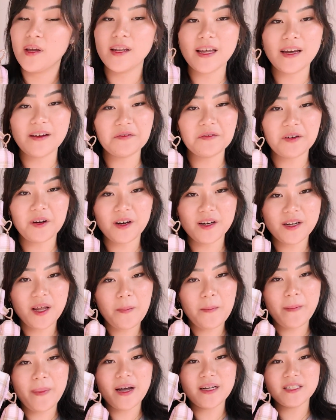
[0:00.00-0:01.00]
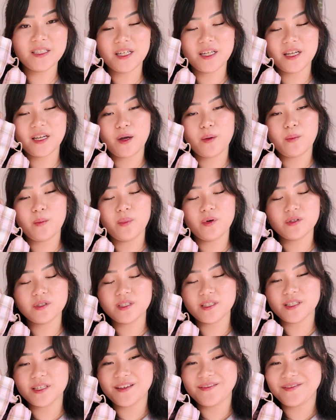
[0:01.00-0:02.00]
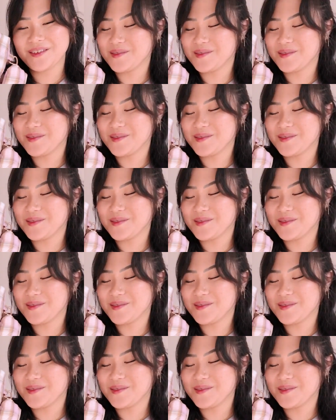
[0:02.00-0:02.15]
Now I've got a matching book sleeve